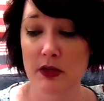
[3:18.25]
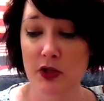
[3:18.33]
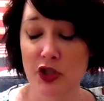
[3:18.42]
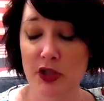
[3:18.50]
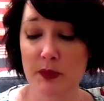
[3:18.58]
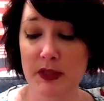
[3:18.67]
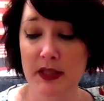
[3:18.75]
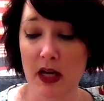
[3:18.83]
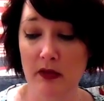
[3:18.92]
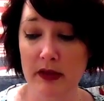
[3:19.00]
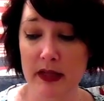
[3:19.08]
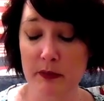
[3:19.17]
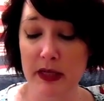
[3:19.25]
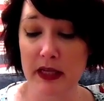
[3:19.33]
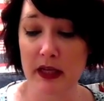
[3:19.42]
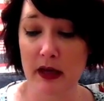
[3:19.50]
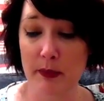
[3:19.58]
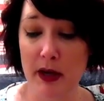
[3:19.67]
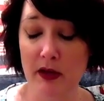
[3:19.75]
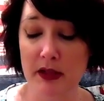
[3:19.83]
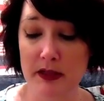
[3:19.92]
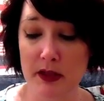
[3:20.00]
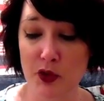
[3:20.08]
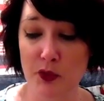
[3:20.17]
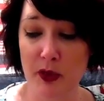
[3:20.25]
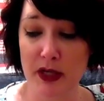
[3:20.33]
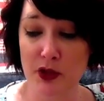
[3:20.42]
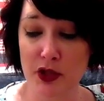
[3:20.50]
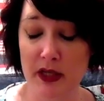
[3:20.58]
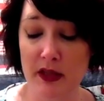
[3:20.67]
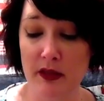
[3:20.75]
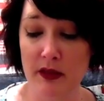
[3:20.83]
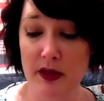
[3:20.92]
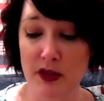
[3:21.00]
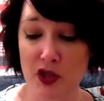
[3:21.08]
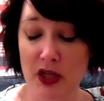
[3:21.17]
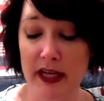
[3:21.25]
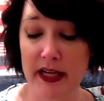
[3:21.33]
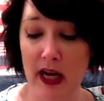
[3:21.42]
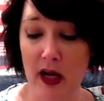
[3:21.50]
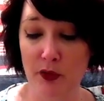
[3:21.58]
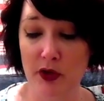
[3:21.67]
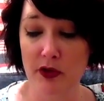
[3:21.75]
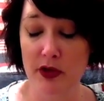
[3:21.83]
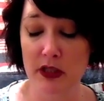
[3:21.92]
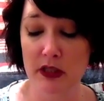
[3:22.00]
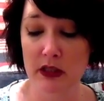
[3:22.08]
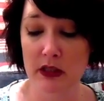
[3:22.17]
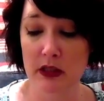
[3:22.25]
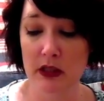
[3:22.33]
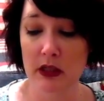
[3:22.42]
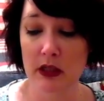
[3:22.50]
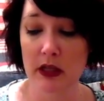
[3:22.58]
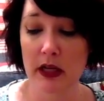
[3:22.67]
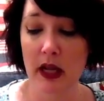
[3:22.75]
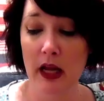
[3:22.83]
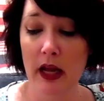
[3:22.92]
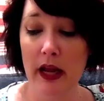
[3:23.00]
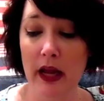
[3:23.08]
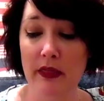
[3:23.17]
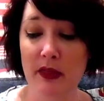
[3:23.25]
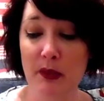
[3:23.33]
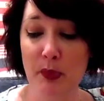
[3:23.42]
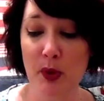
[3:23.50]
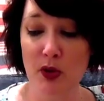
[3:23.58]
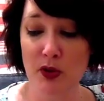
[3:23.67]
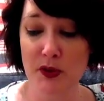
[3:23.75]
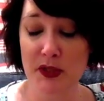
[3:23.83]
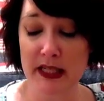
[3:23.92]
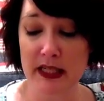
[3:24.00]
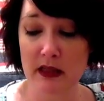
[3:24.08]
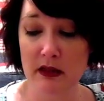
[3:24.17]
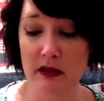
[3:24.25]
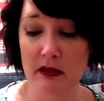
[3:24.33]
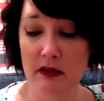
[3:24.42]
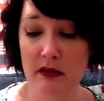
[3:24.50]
She was telling me about a situation that she encountered, and the person